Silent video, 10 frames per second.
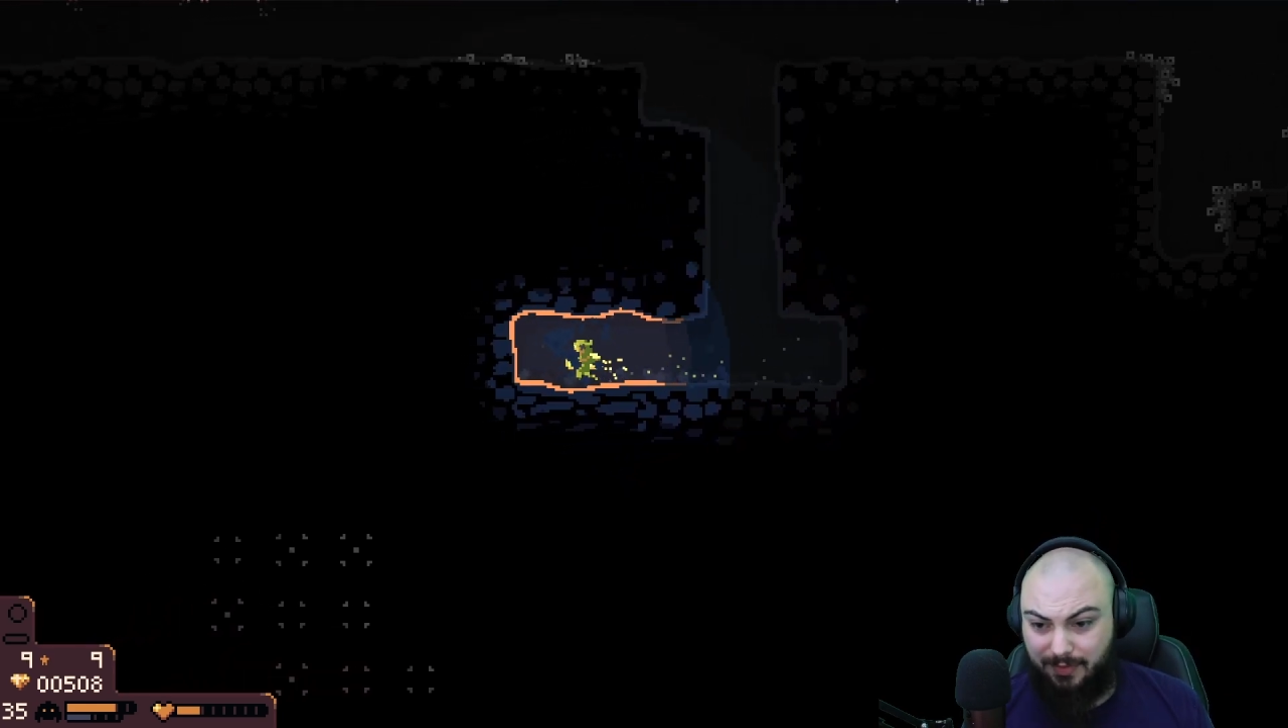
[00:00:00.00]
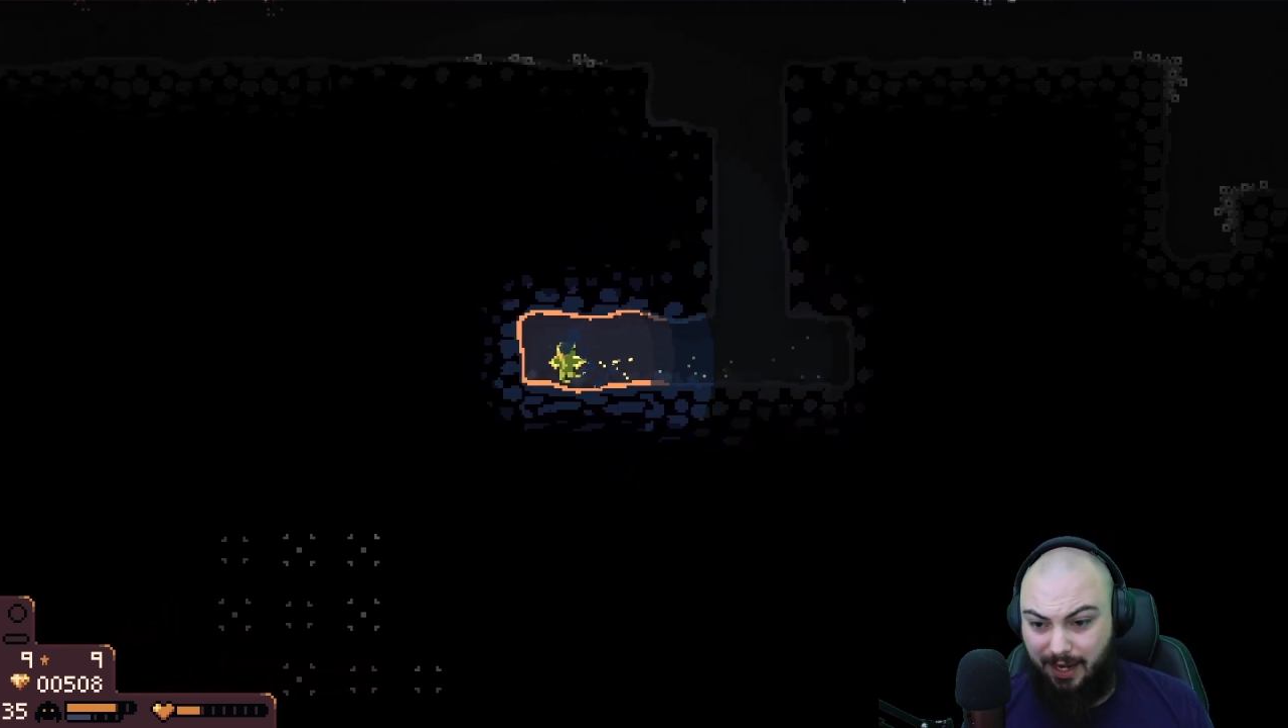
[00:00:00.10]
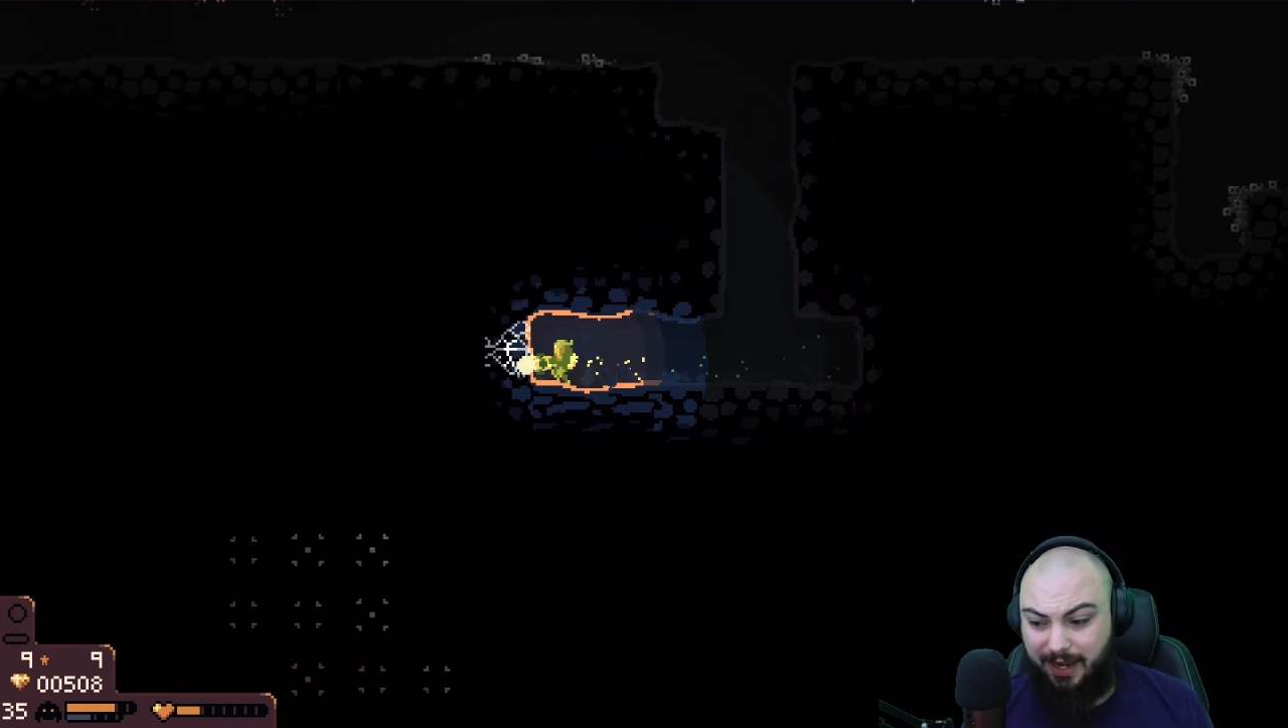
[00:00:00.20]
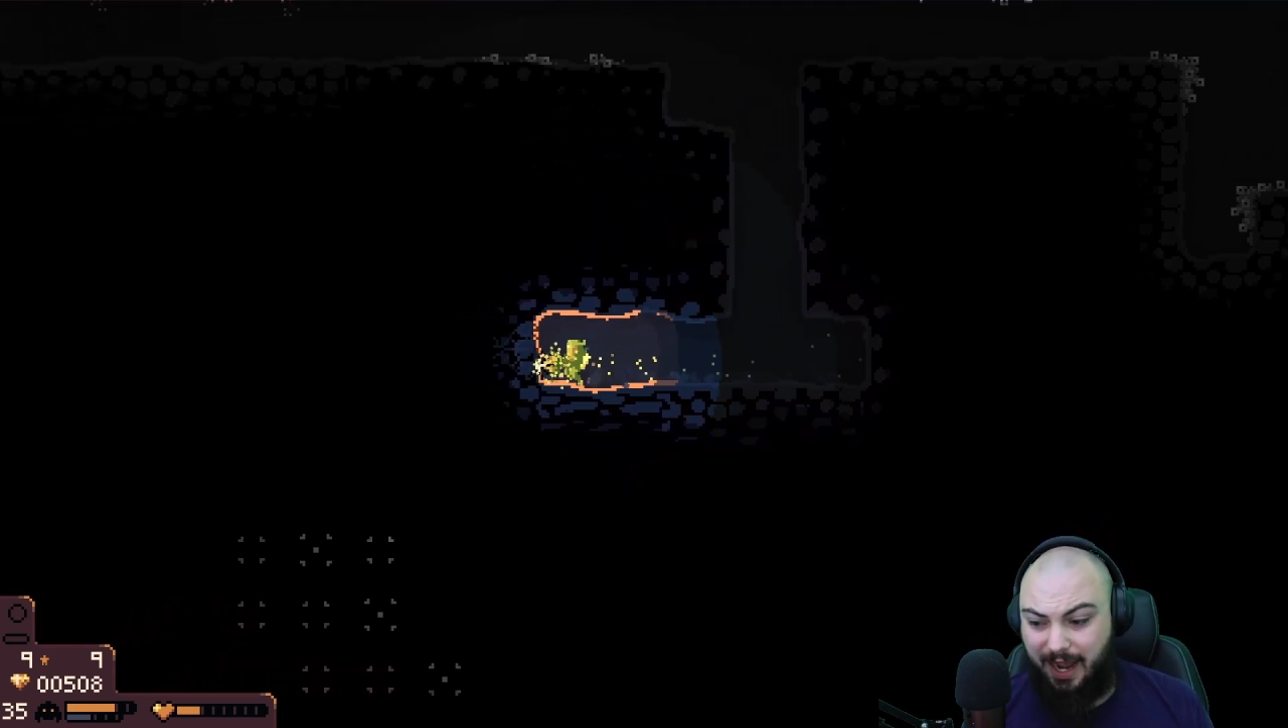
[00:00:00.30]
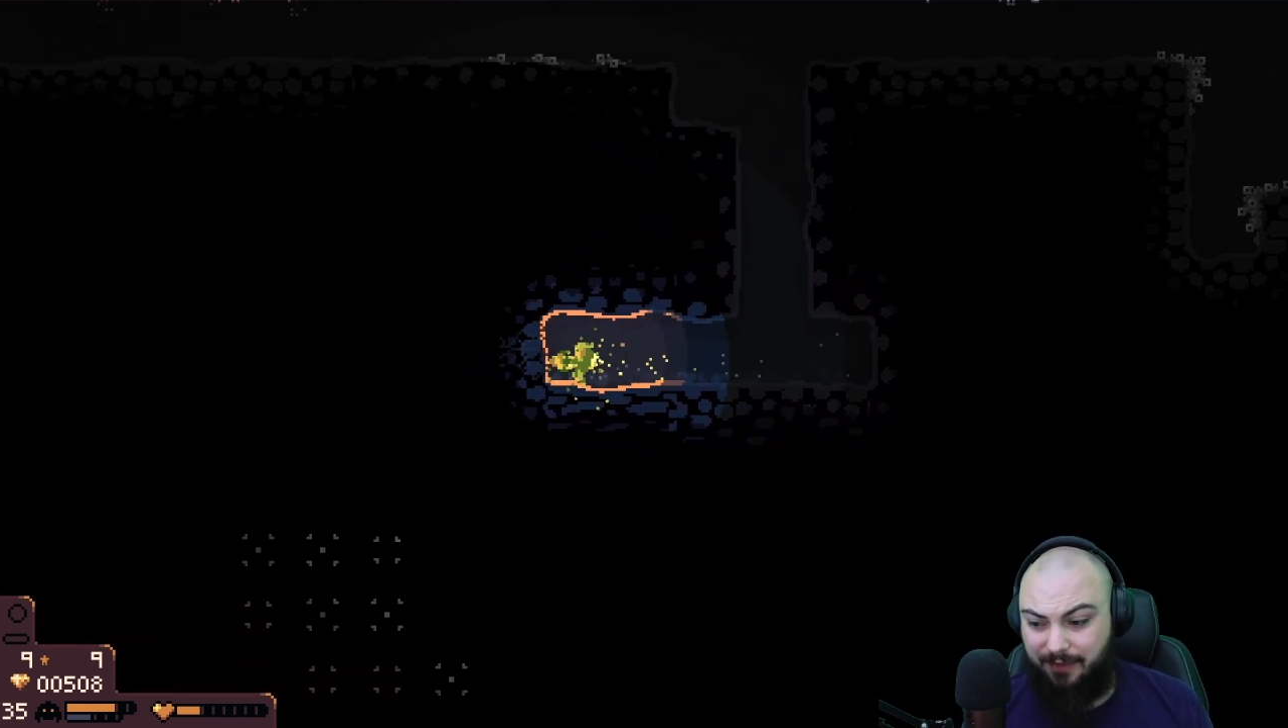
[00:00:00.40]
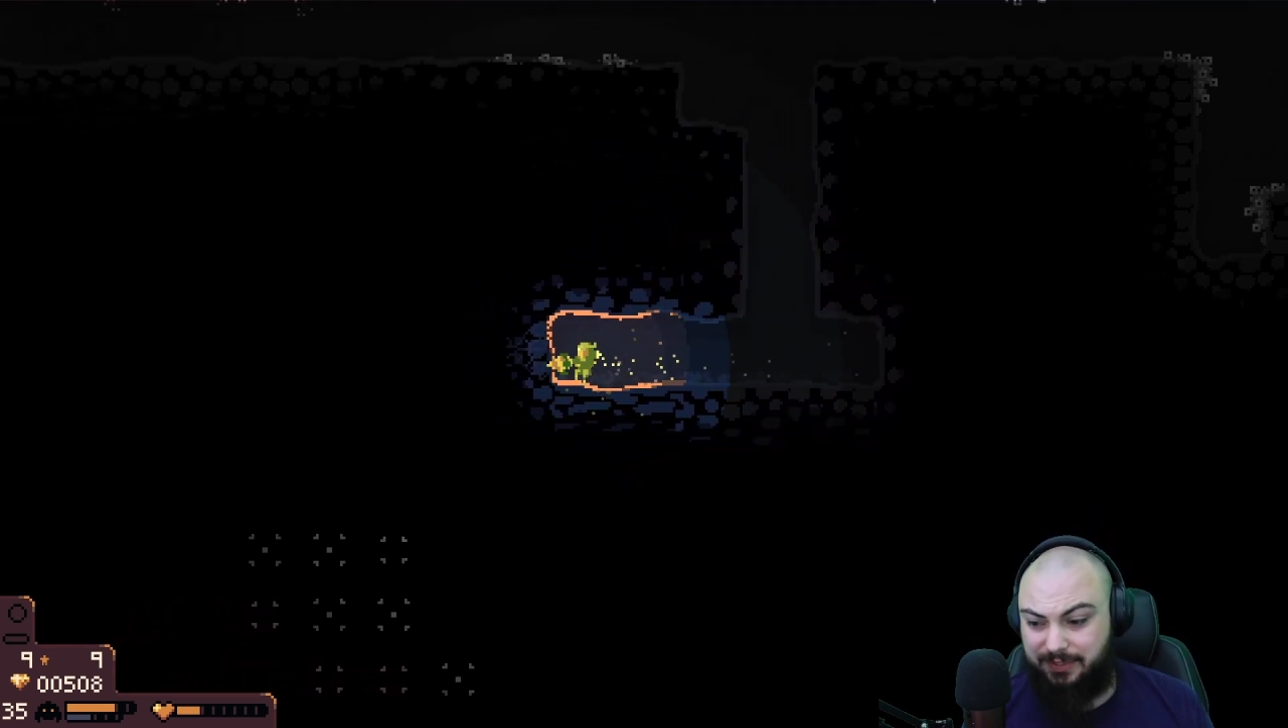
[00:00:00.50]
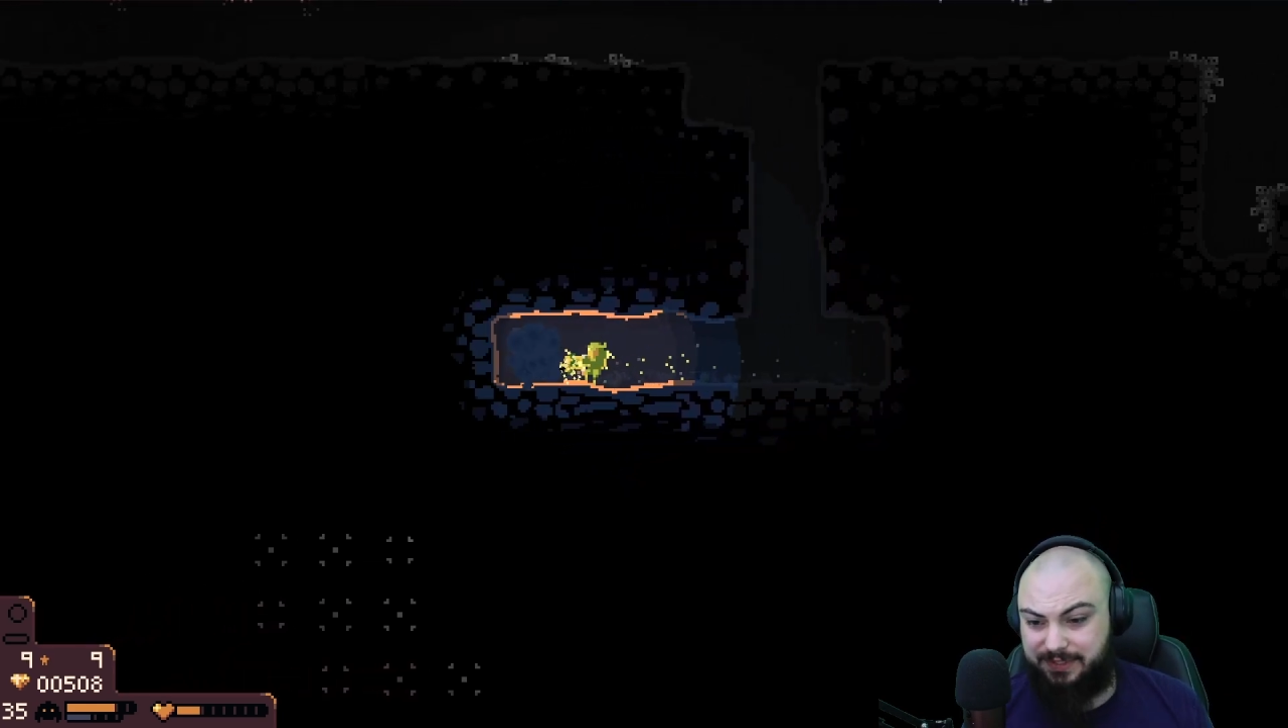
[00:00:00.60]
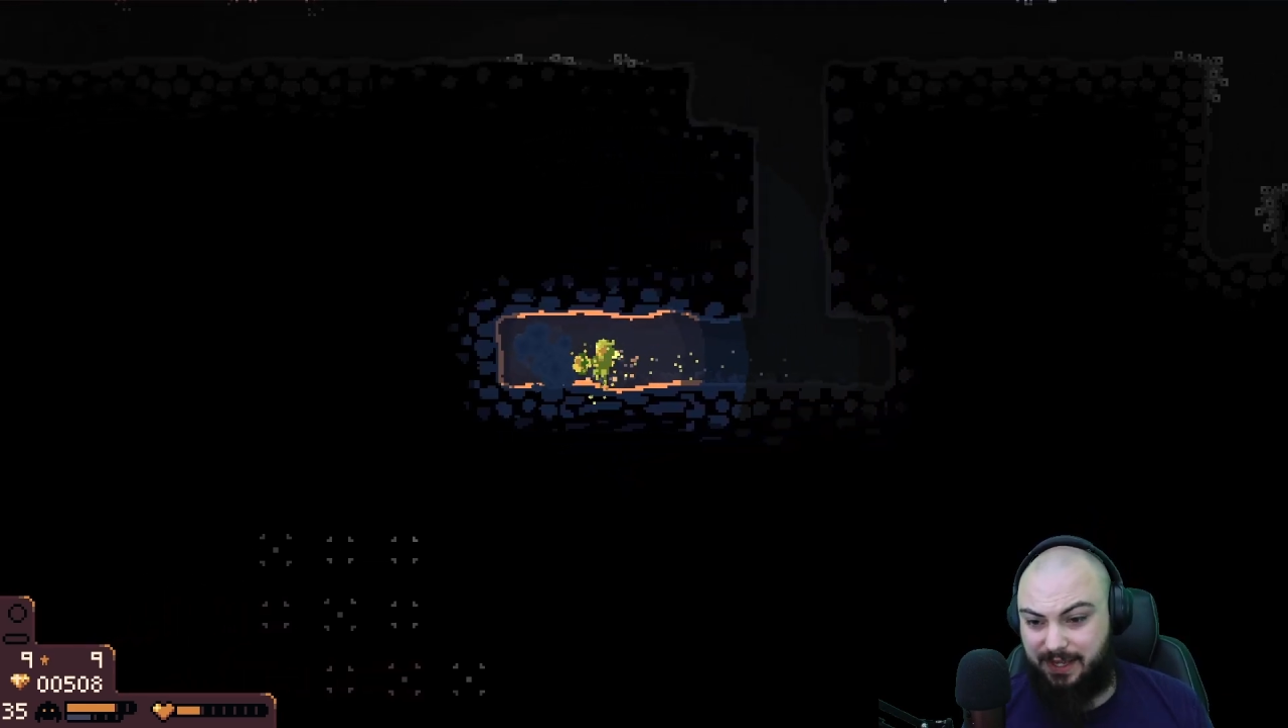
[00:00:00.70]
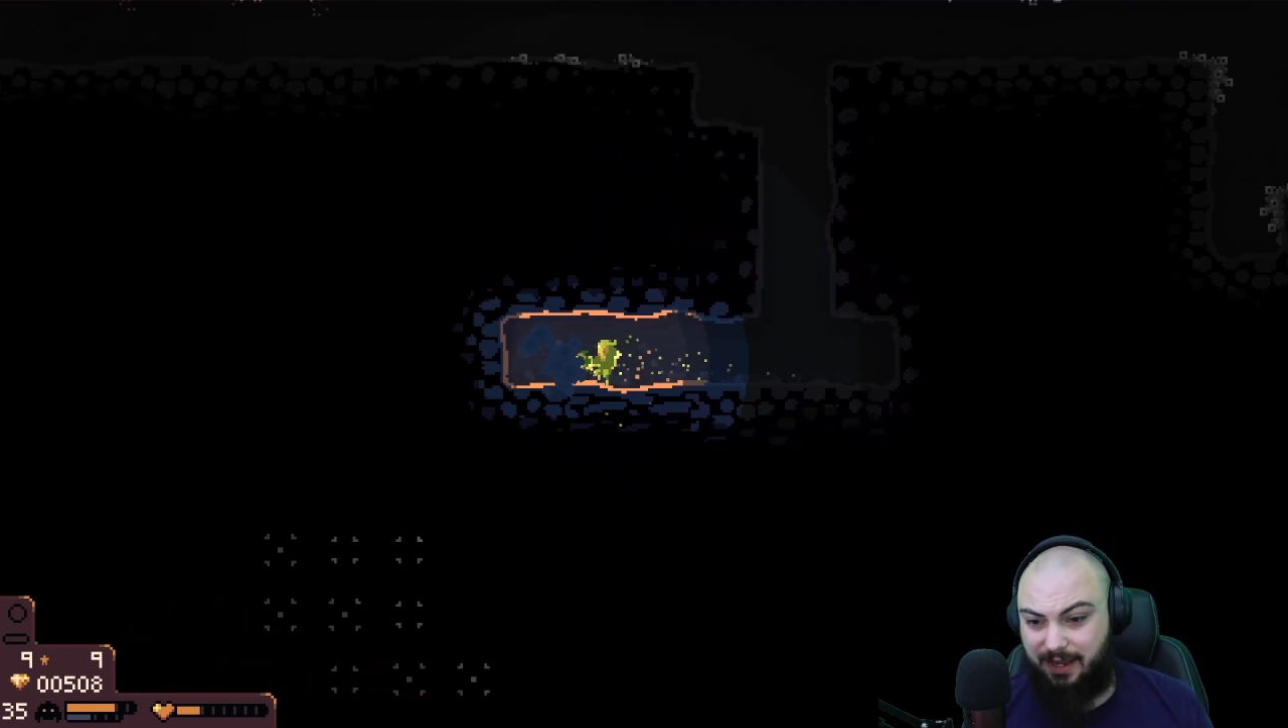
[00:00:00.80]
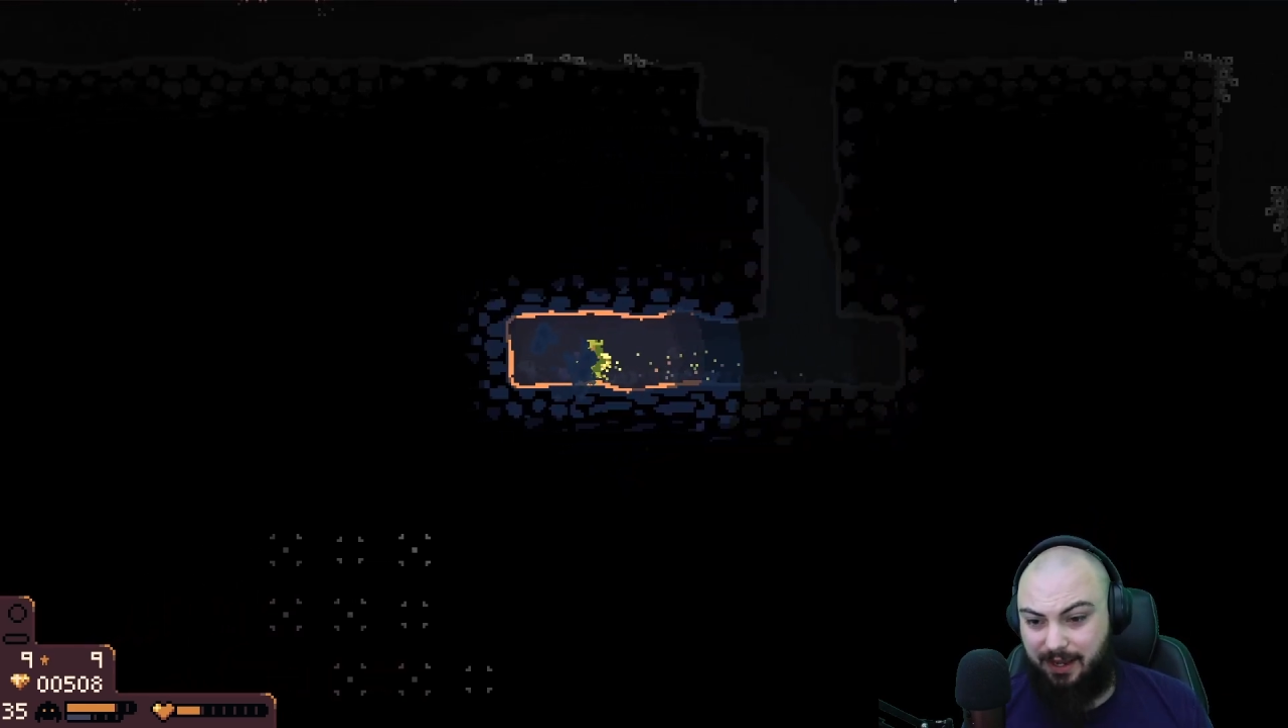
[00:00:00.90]
I have to
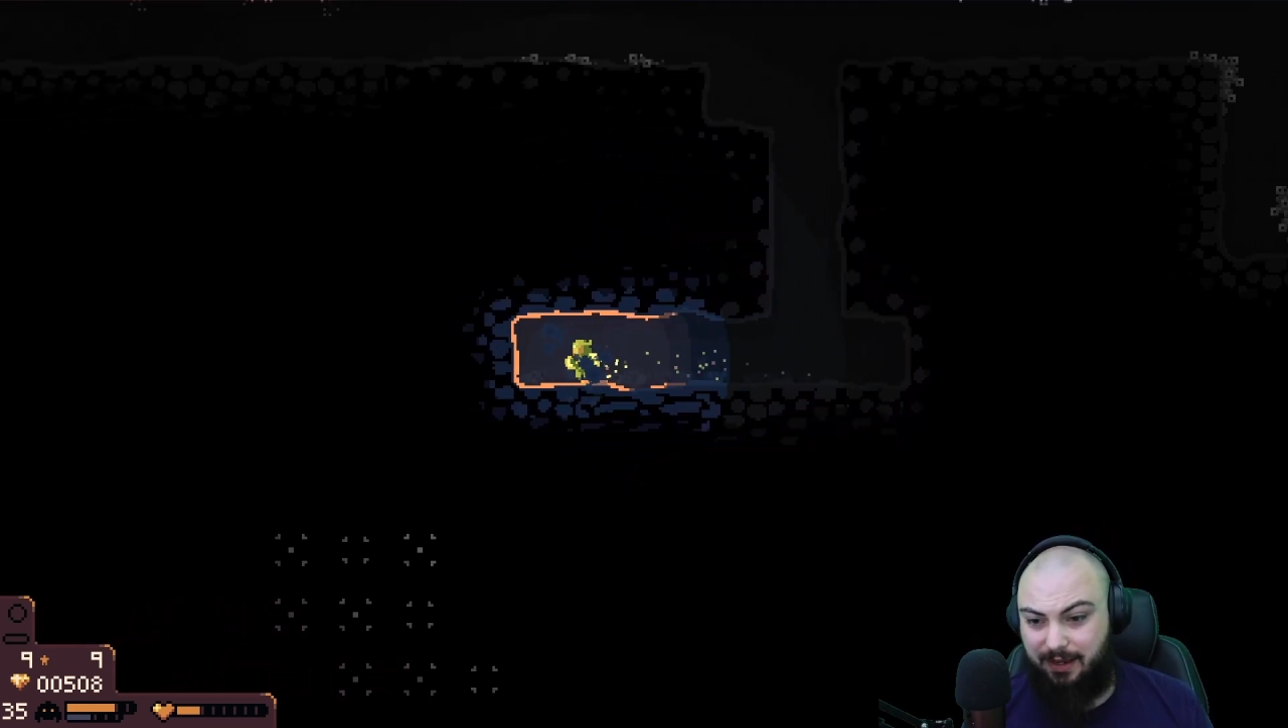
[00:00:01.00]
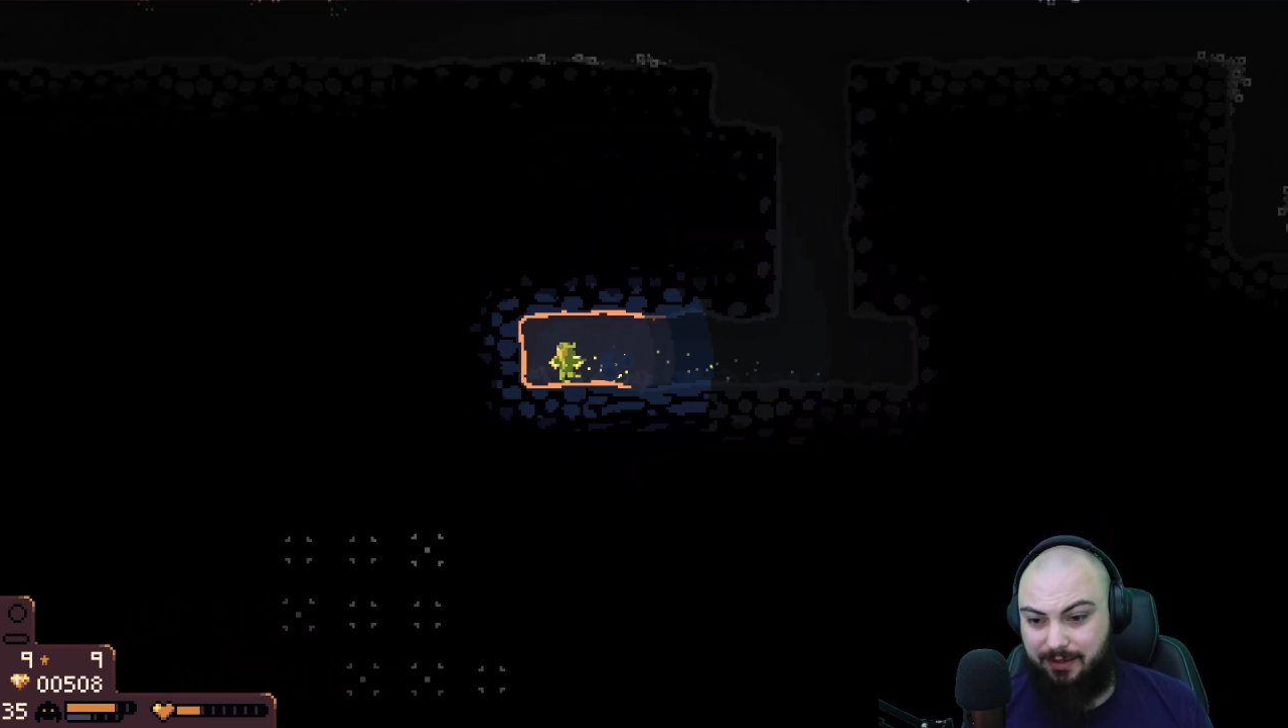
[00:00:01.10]
say